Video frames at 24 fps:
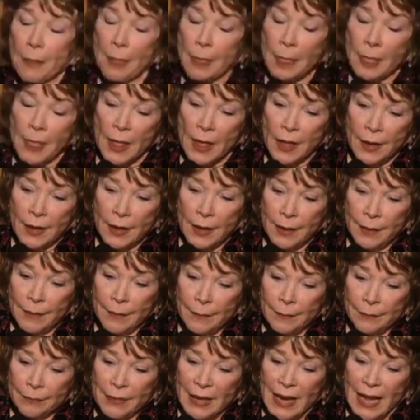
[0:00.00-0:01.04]
Hollywood,
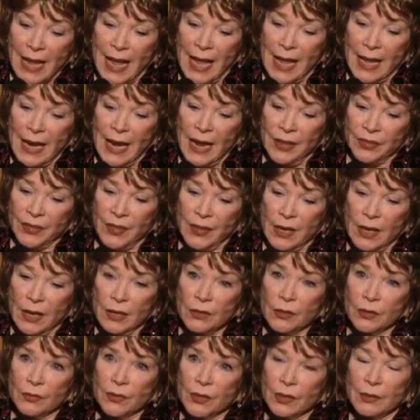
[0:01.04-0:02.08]
this one will make
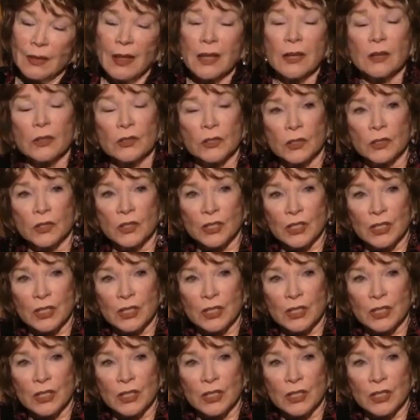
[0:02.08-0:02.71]
perfect sense.